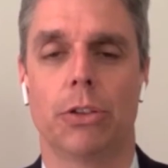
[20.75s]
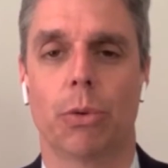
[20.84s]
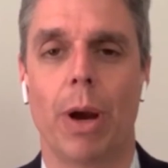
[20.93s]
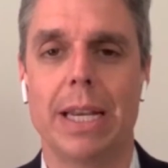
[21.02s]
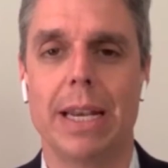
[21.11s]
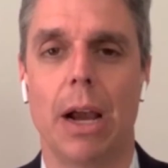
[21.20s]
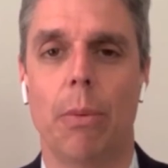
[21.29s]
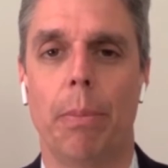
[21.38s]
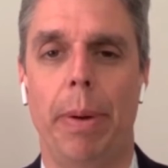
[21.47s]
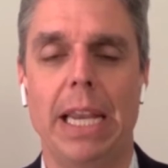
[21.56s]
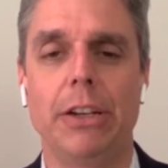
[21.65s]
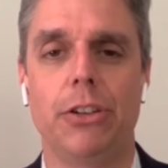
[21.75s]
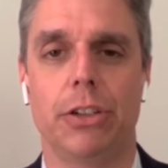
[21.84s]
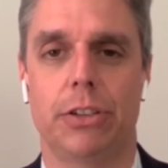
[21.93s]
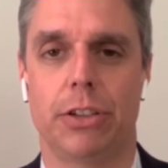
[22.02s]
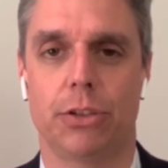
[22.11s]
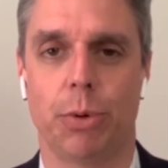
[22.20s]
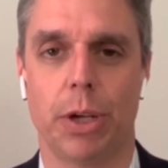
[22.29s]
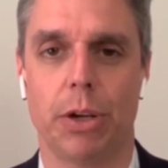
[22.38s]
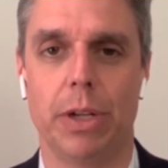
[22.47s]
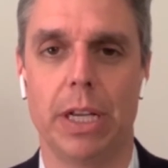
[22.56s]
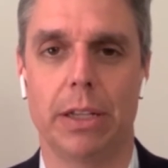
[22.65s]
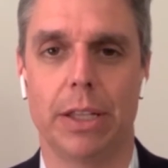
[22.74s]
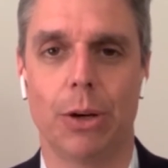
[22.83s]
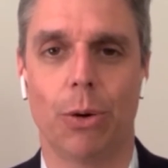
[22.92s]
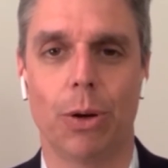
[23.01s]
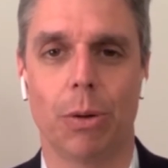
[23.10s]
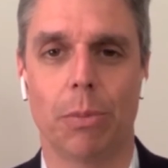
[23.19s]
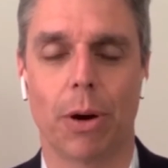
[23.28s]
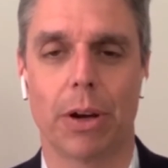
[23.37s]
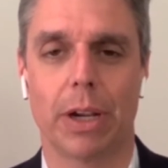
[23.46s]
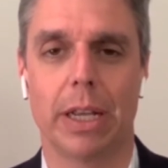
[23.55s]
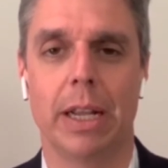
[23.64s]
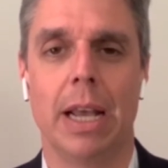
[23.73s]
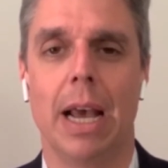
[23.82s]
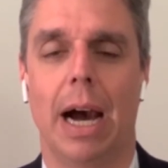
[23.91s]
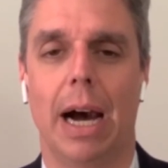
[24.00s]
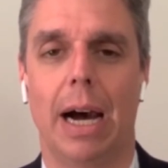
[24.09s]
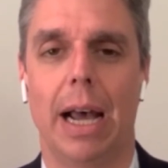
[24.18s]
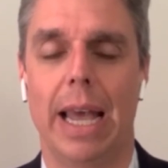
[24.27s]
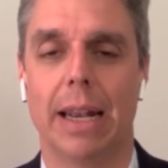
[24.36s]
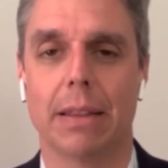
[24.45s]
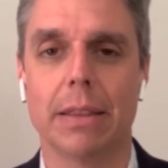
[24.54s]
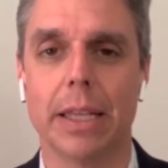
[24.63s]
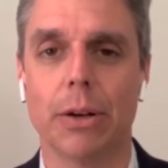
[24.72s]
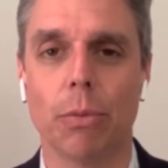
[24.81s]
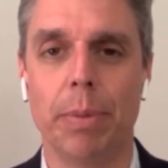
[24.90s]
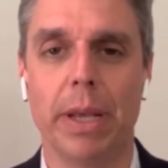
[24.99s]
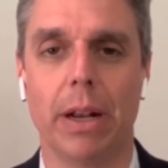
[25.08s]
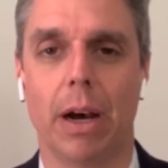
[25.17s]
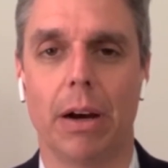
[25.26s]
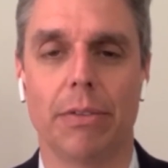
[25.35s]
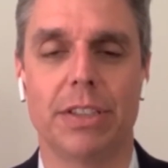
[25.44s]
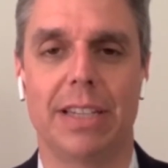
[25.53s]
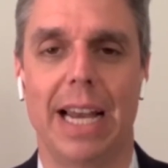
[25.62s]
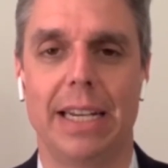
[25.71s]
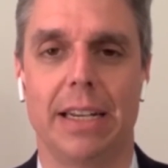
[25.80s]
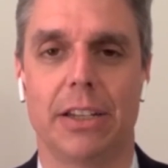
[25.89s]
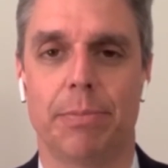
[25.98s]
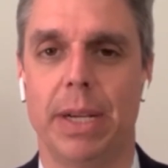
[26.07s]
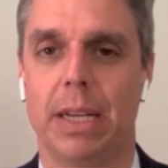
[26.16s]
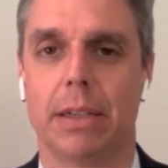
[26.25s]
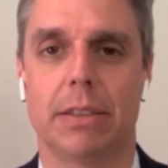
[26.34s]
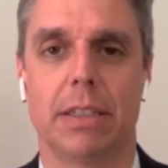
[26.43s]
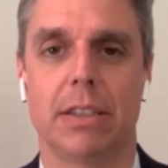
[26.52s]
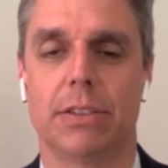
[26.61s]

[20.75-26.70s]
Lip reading: So right now, patience is what you need in the oil market. And a little bit of steadiness, because